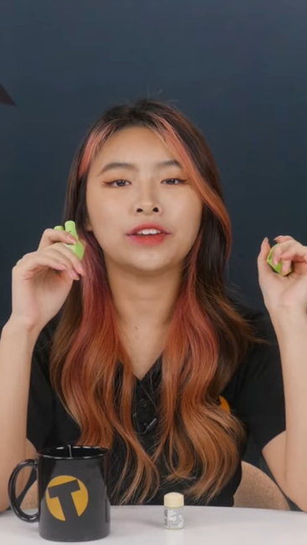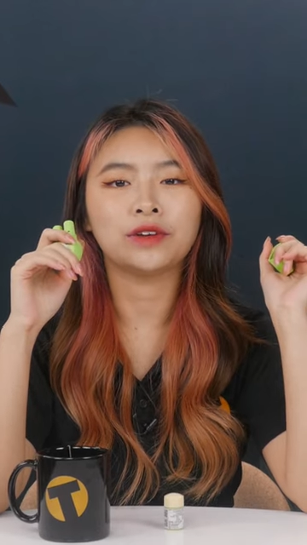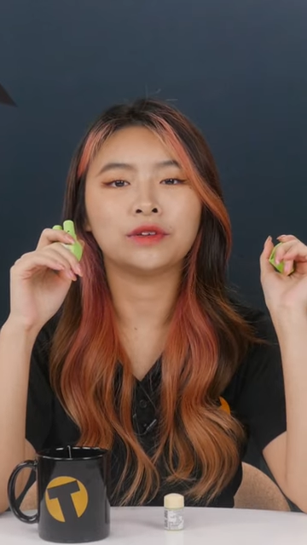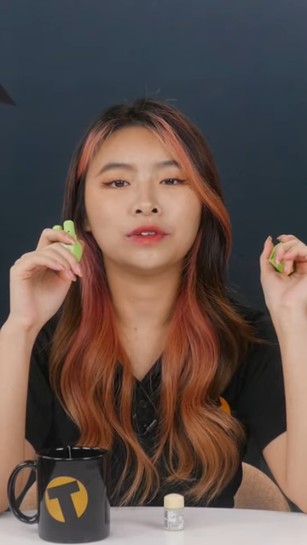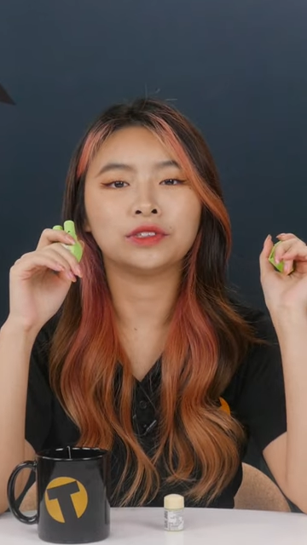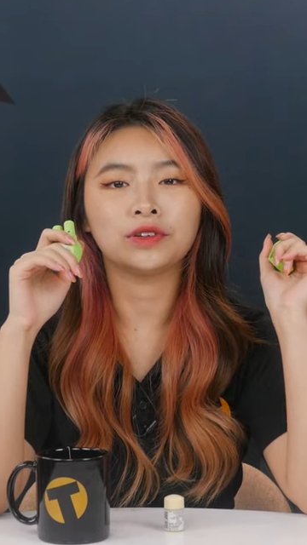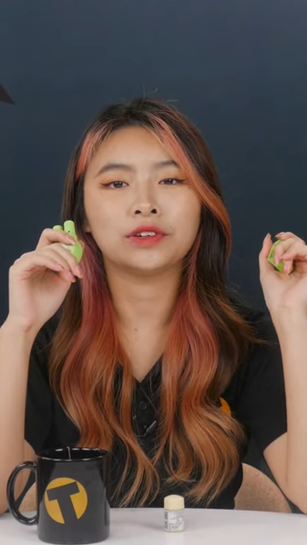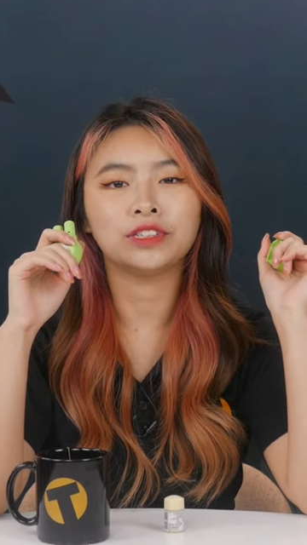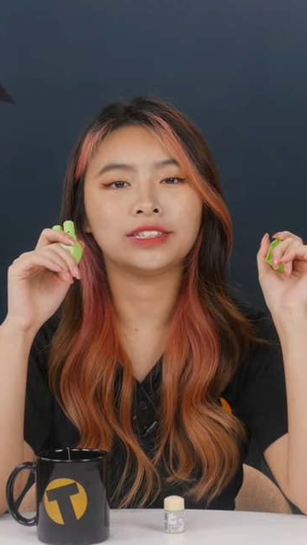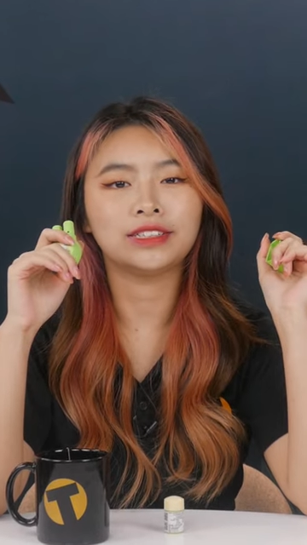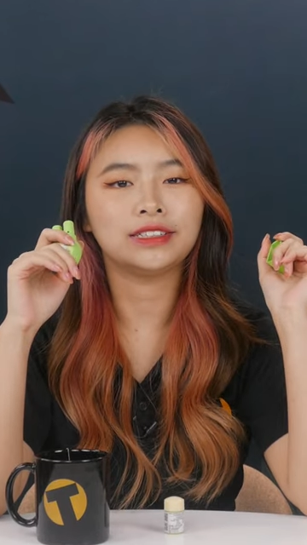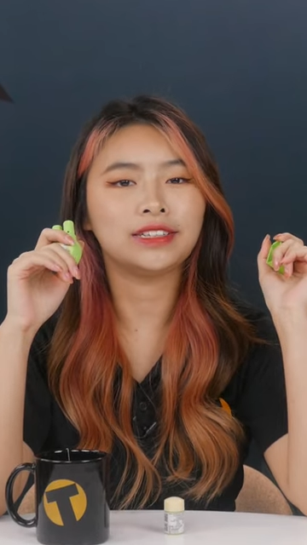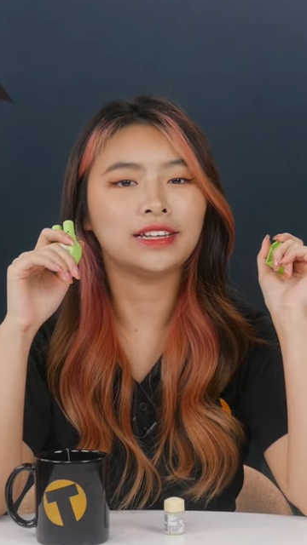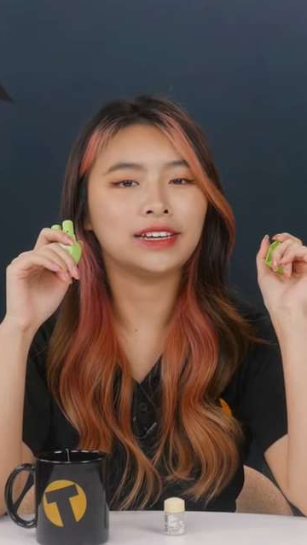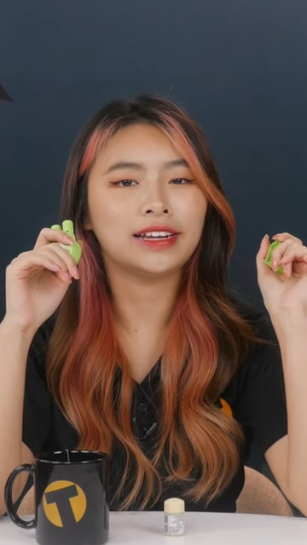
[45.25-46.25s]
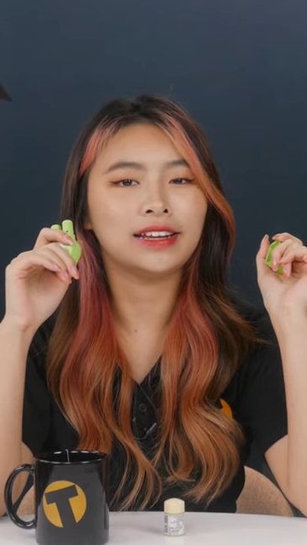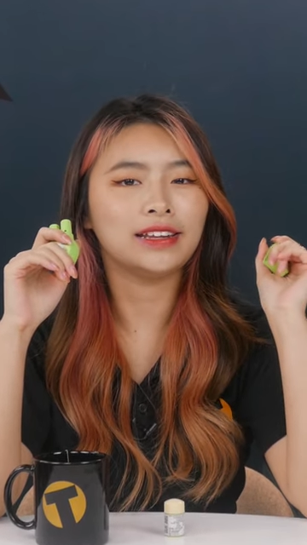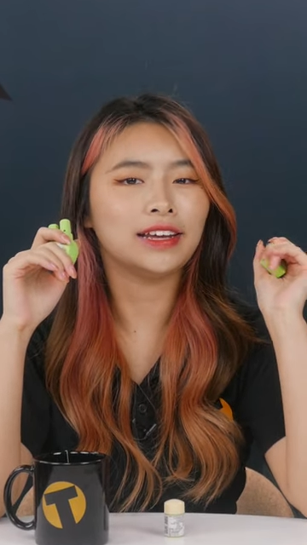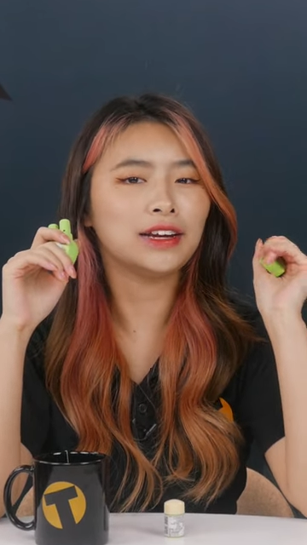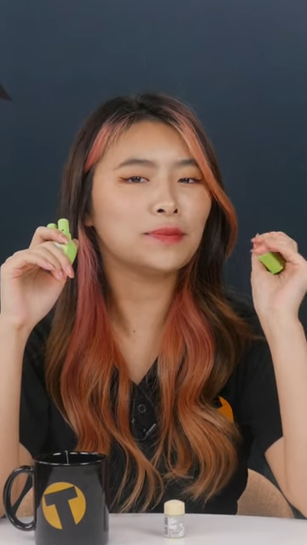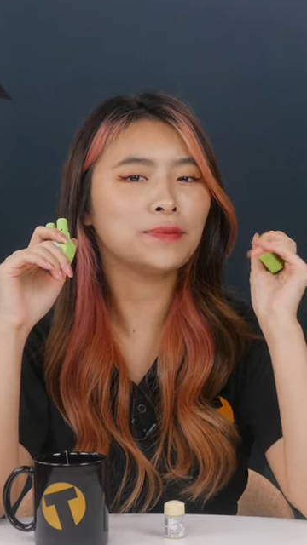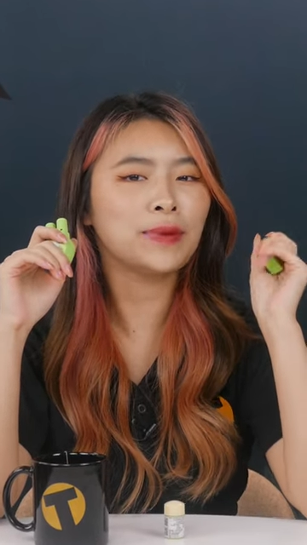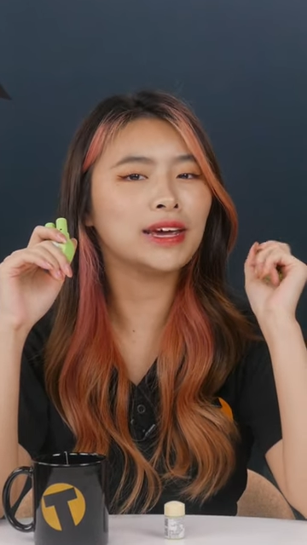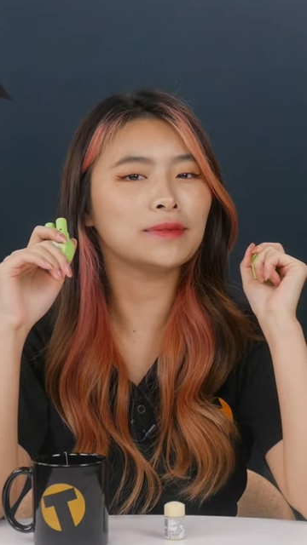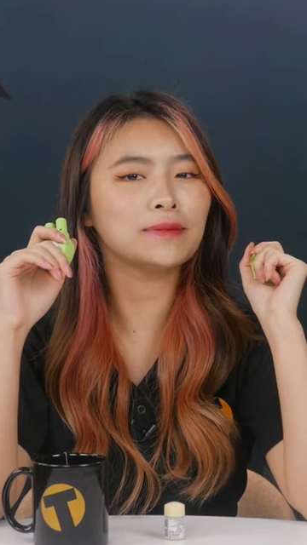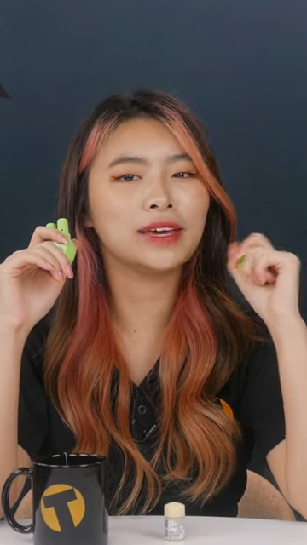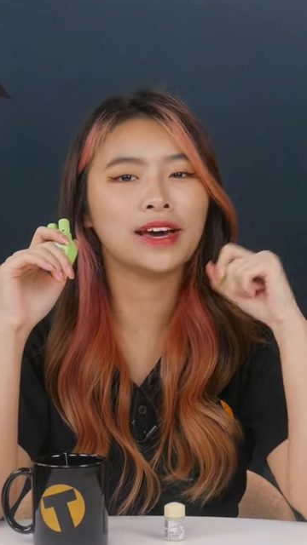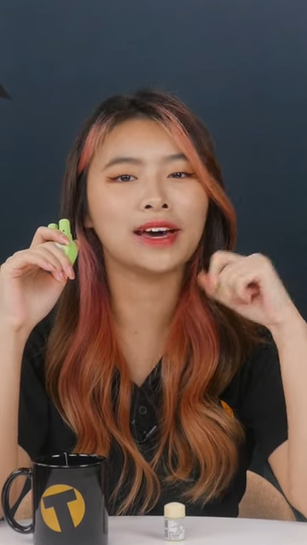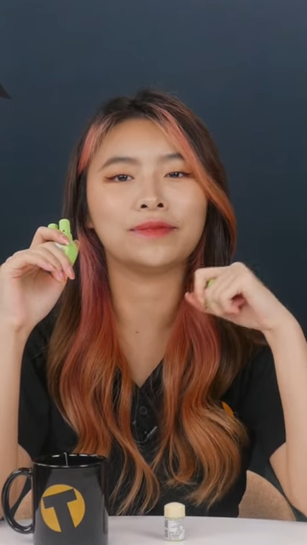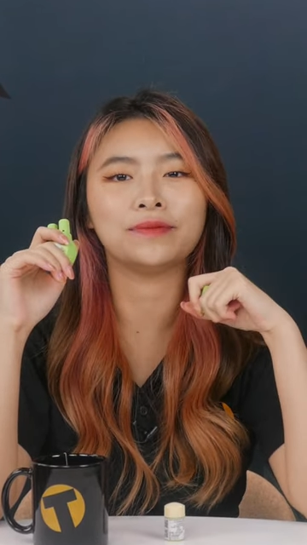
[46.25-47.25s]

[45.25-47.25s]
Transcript: nose or just need a little pick-me-up,